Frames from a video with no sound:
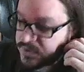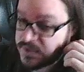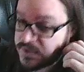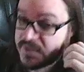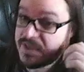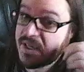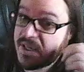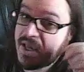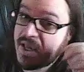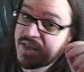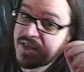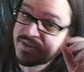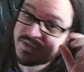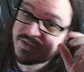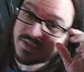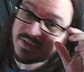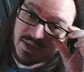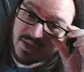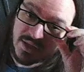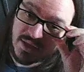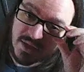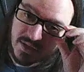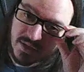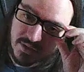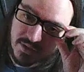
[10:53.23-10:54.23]
Yes,
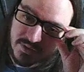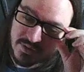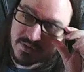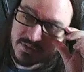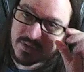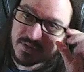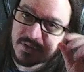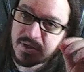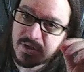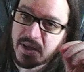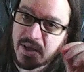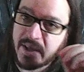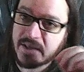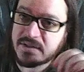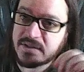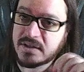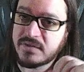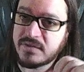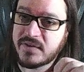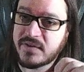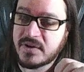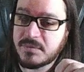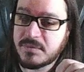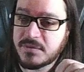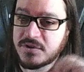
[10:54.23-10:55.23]
he is.
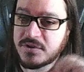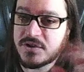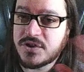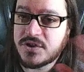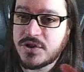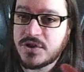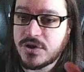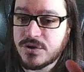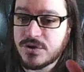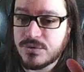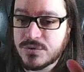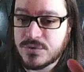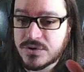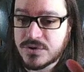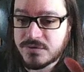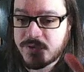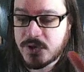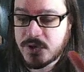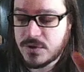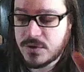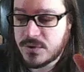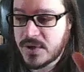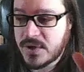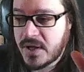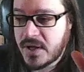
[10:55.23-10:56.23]
Anti-venom is huge. If you
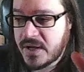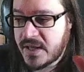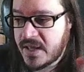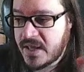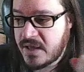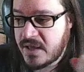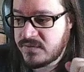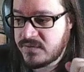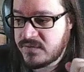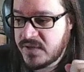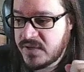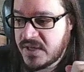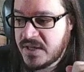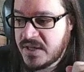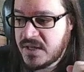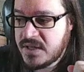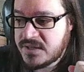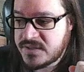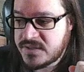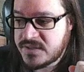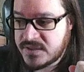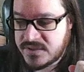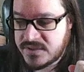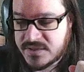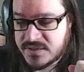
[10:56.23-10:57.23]
do not have
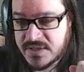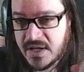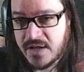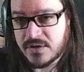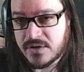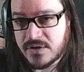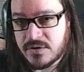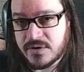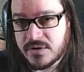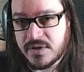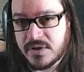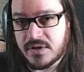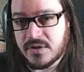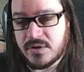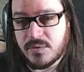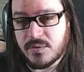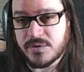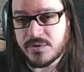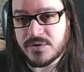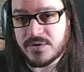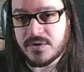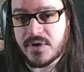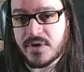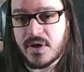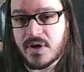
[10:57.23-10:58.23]
sustain or healing with
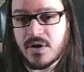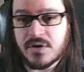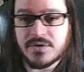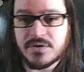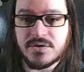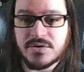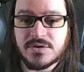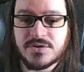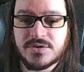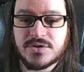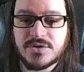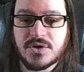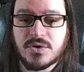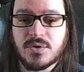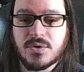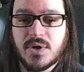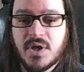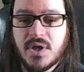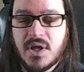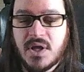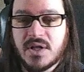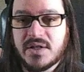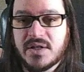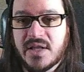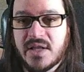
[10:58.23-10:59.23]
your character, so
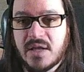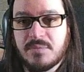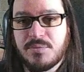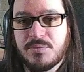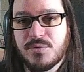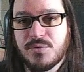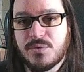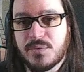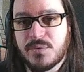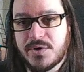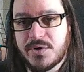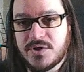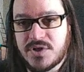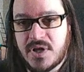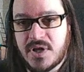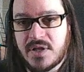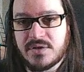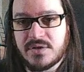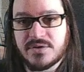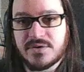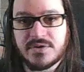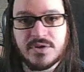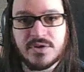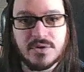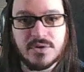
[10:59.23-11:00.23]
Deadpool
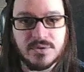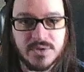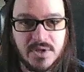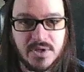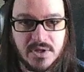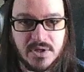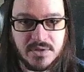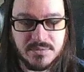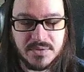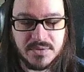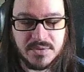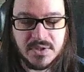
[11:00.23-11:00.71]
regens, so you don't need it.